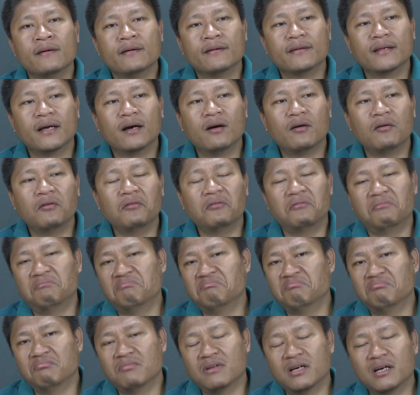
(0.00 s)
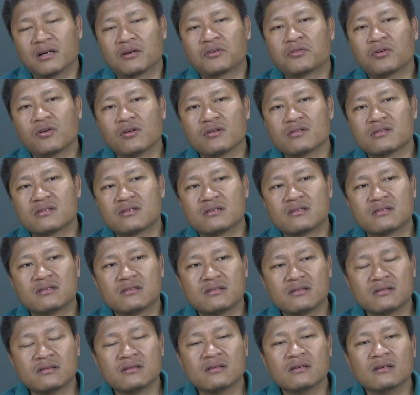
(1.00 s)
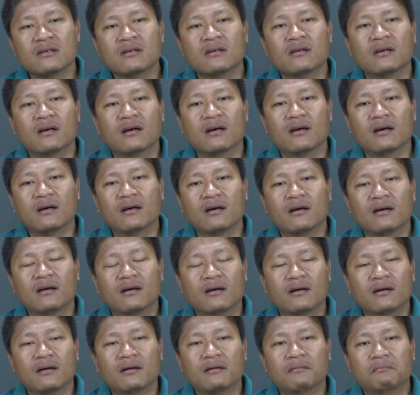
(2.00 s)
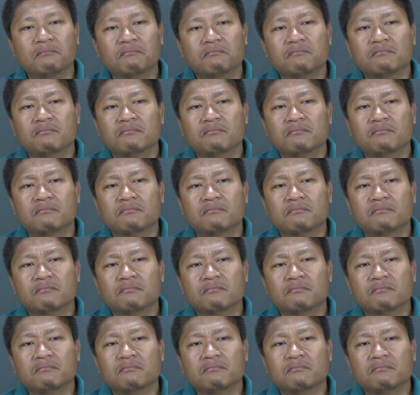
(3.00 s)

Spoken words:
Now, across the